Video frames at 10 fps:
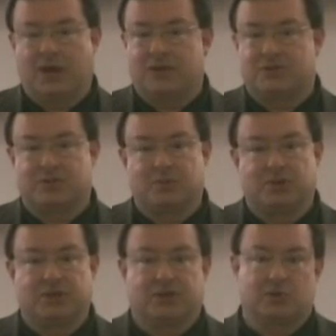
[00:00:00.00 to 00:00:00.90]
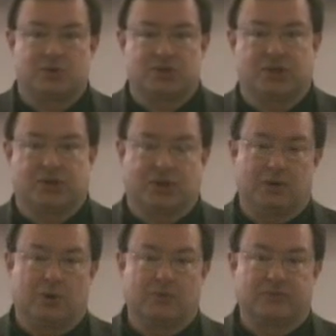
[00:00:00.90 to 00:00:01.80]
I simply did a
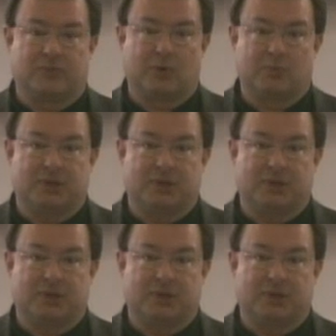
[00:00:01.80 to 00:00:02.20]
crescendo over 4